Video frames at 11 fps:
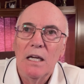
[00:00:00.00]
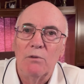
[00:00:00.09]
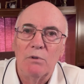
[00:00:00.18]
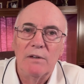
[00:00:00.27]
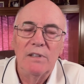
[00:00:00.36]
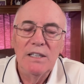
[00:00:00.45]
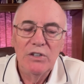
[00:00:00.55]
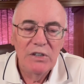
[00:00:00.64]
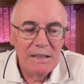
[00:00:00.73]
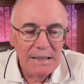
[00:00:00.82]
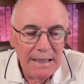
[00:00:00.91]

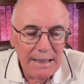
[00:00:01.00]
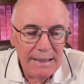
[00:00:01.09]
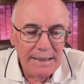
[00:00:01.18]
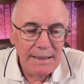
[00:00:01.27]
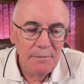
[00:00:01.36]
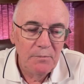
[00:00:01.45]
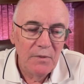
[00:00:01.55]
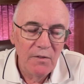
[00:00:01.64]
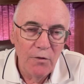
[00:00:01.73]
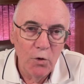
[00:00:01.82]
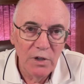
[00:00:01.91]
Revelation 9,
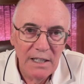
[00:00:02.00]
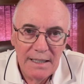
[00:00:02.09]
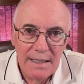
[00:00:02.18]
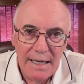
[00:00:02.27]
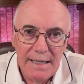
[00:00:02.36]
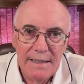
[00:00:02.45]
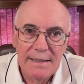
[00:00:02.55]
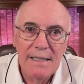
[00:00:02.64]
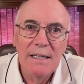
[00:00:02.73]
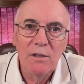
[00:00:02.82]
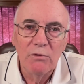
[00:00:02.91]
14 to
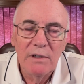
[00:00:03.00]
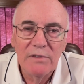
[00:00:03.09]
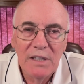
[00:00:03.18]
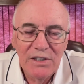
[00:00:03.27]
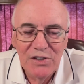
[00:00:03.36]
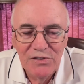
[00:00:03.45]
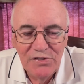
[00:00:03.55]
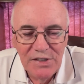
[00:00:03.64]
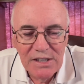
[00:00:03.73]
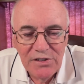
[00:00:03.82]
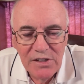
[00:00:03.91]
18 in Revelation
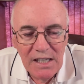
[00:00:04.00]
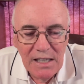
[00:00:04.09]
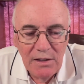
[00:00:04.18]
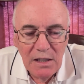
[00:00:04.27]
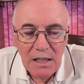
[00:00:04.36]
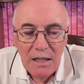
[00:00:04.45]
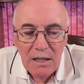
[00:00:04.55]
16,